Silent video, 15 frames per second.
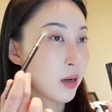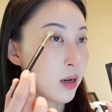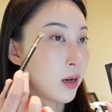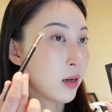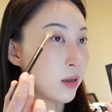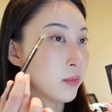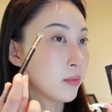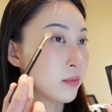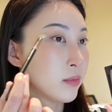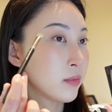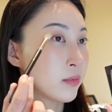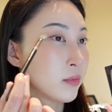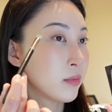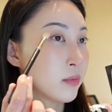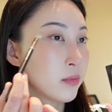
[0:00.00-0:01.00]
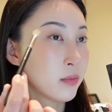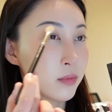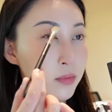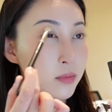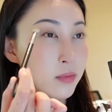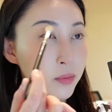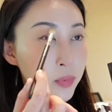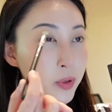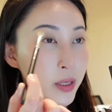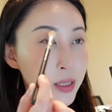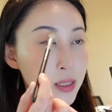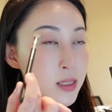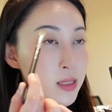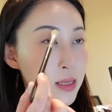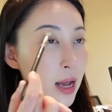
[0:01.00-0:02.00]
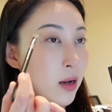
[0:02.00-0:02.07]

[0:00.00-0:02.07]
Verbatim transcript: um, brings